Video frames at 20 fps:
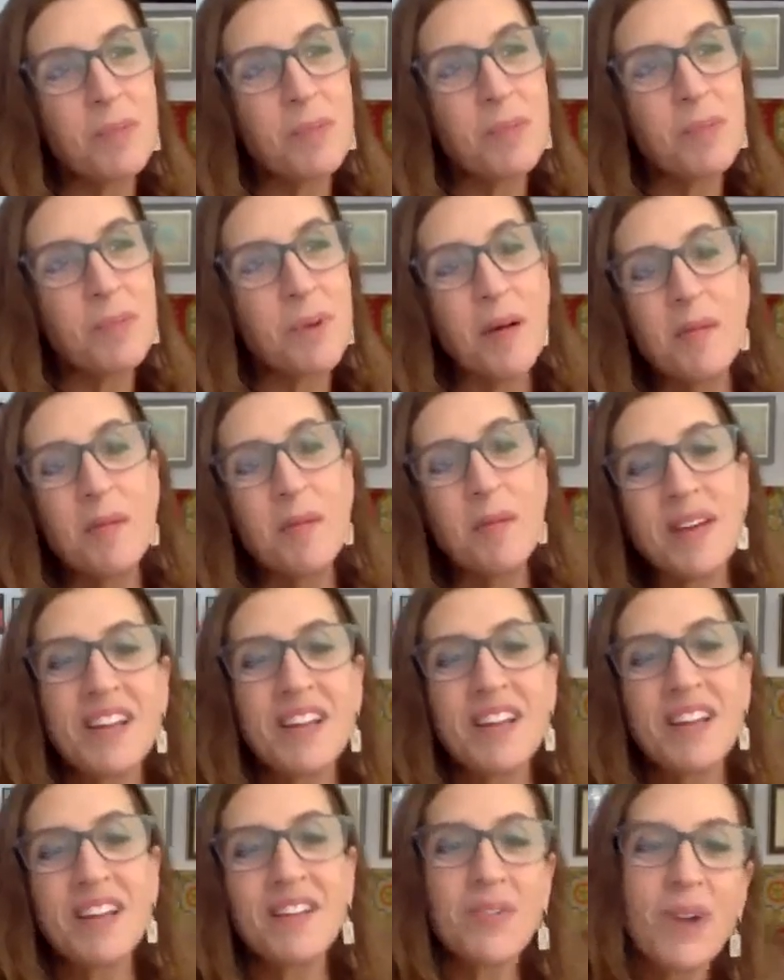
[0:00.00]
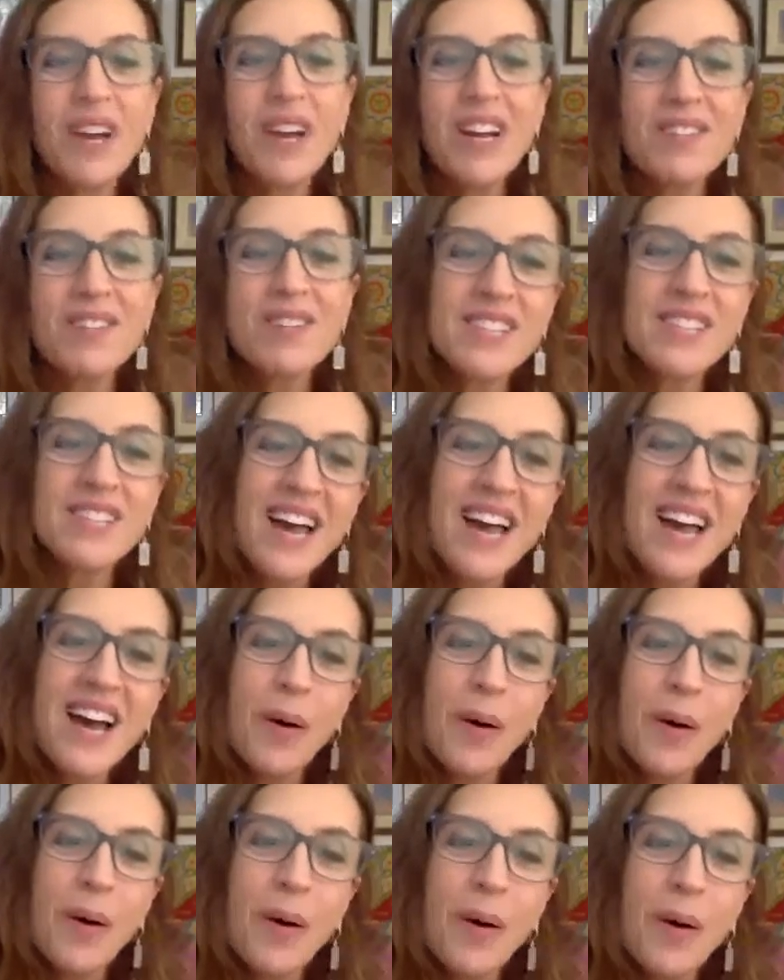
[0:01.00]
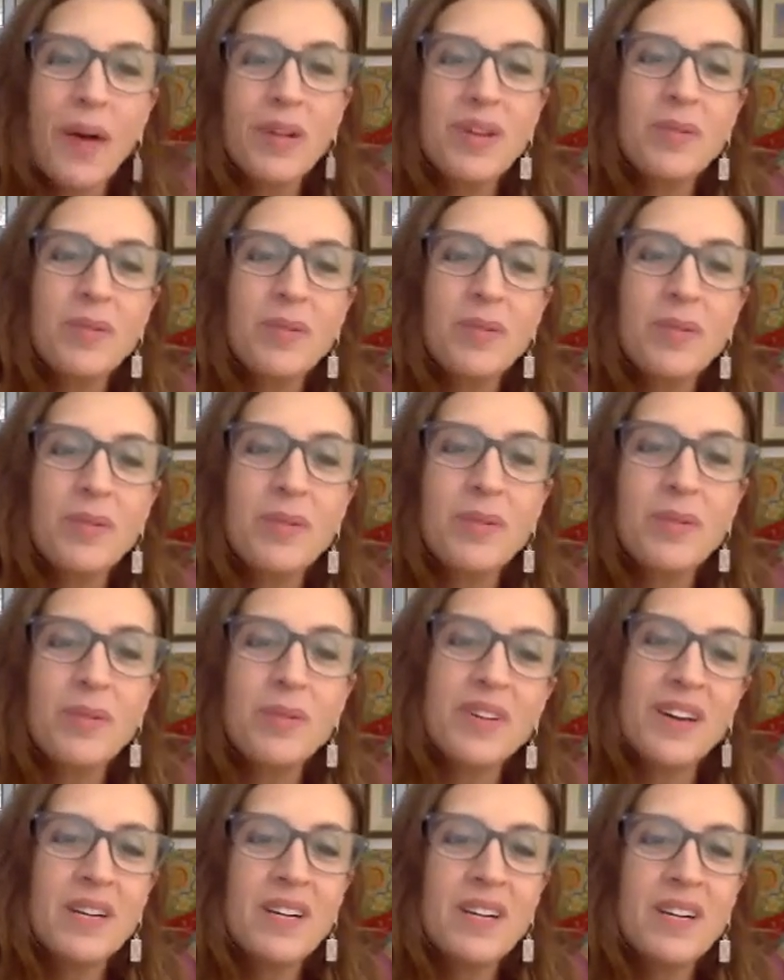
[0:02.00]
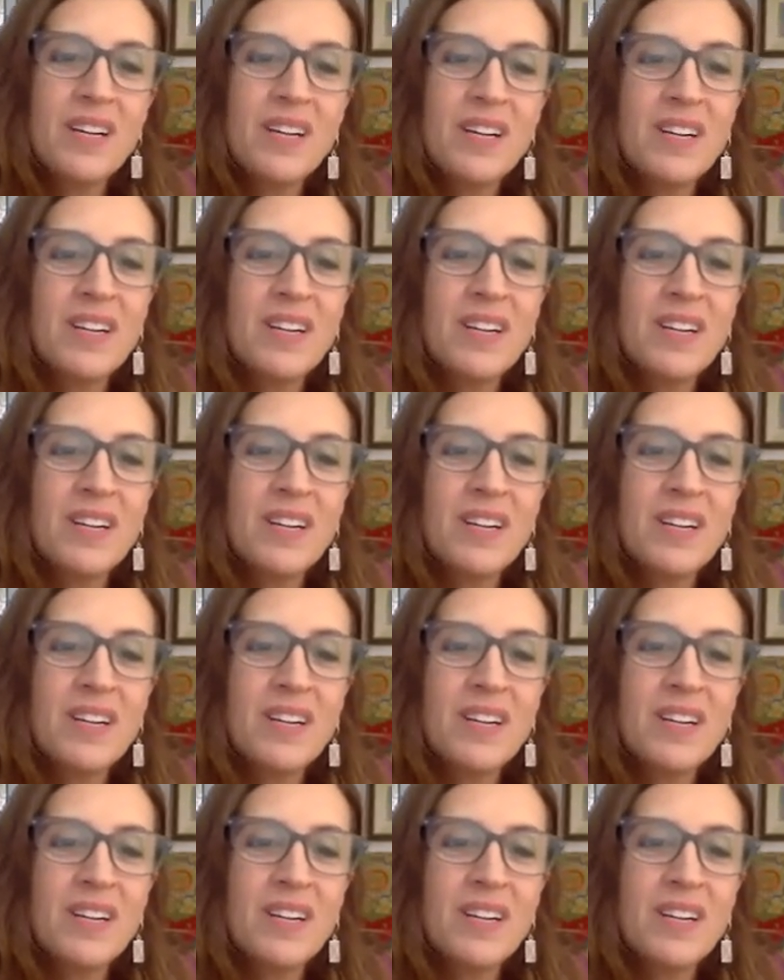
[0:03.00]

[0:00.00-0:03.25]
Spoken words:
real problem, I think, for writers now. How do you, you know,